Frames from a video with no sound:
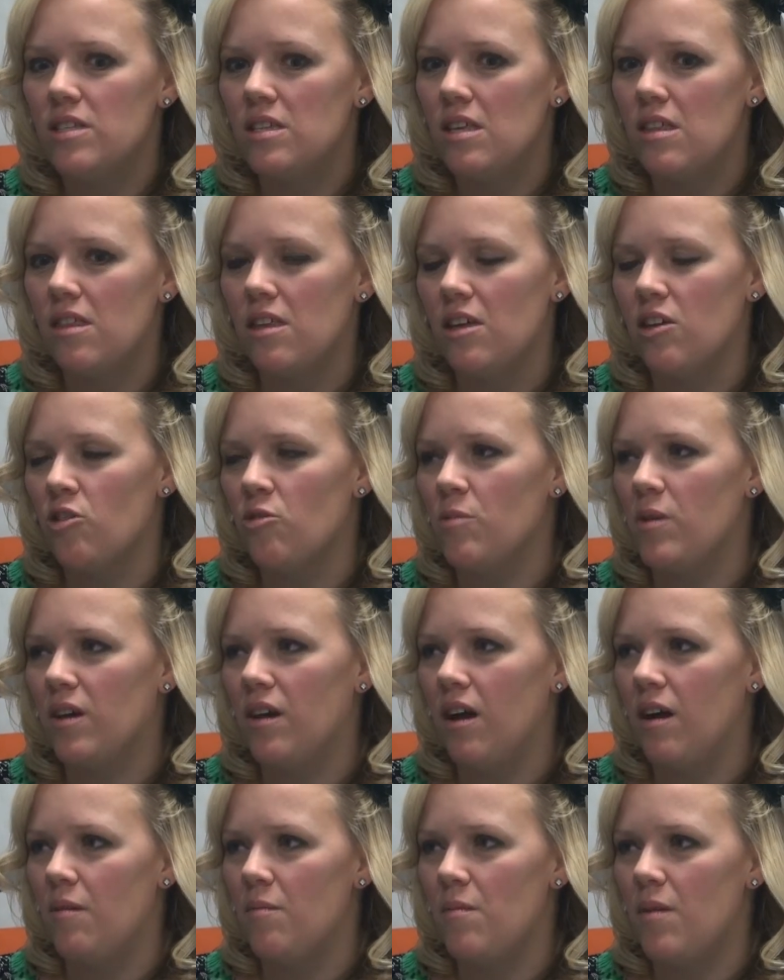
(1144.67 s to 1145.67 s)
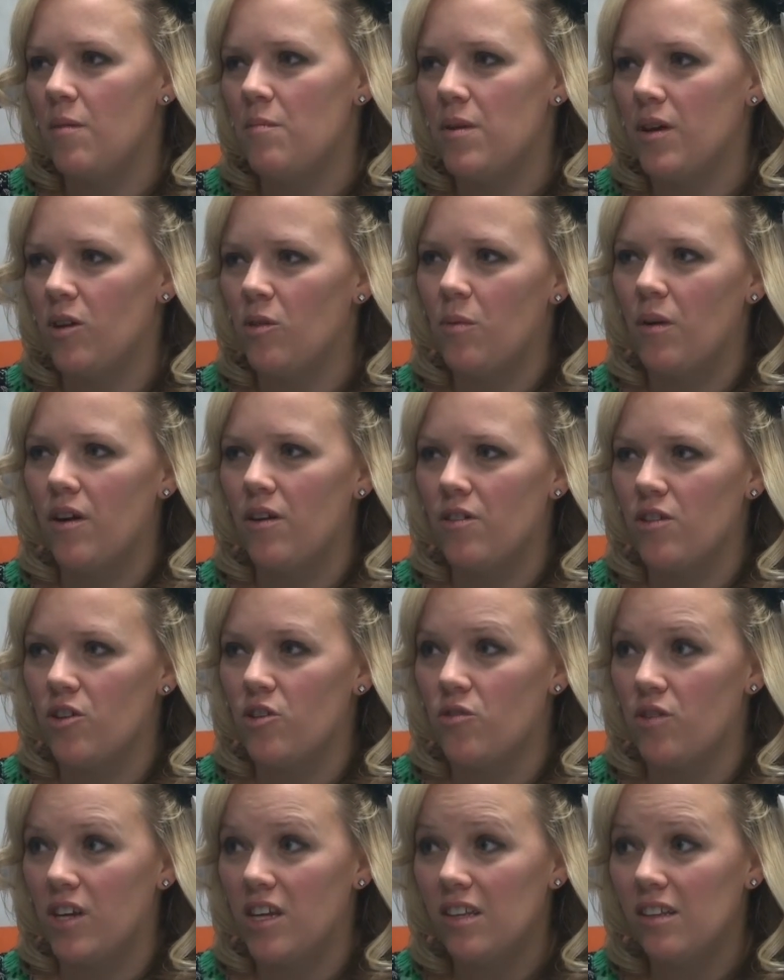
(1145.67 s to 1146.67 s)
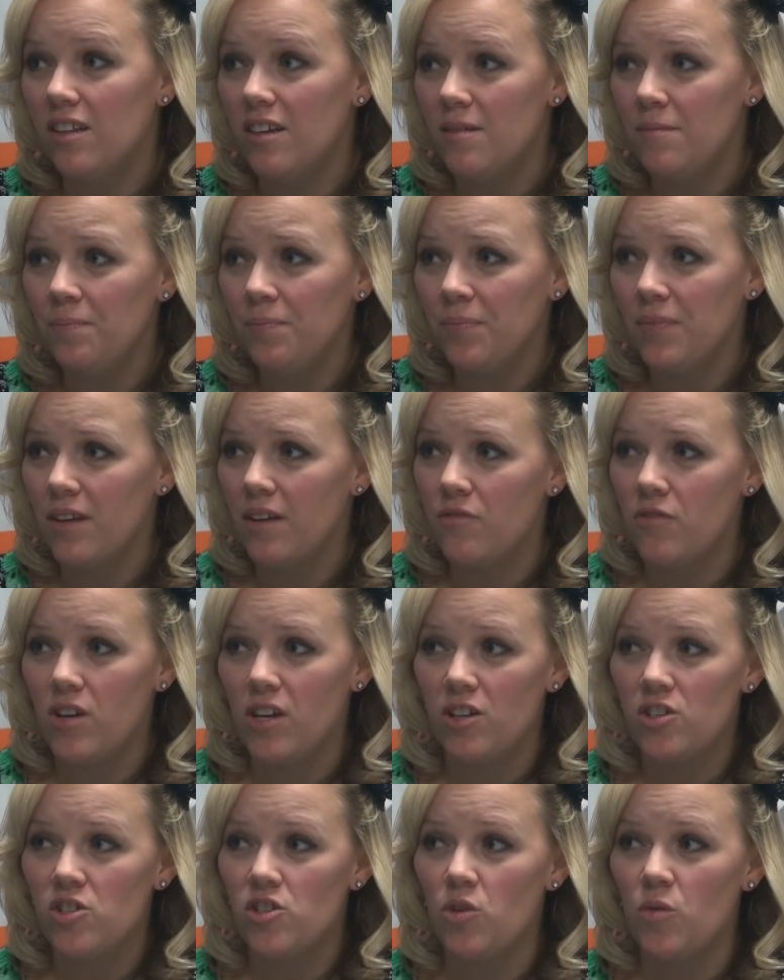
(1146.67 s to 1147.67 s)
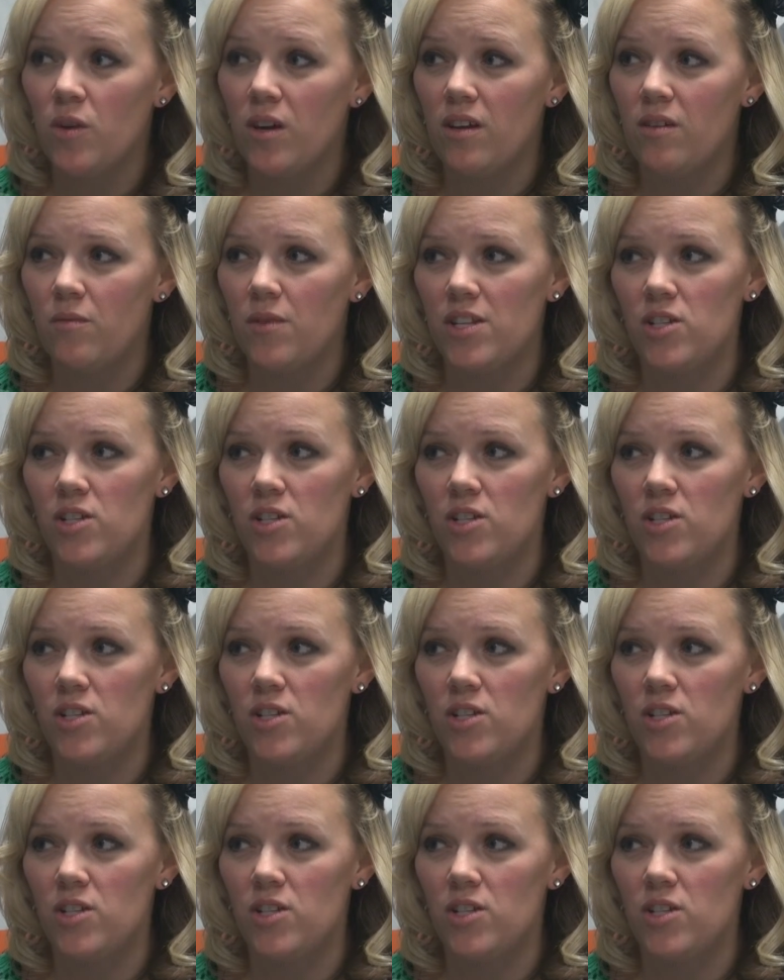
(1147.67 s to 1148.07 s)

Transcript: see theater become a bigger part of the curriculum, if we could do it.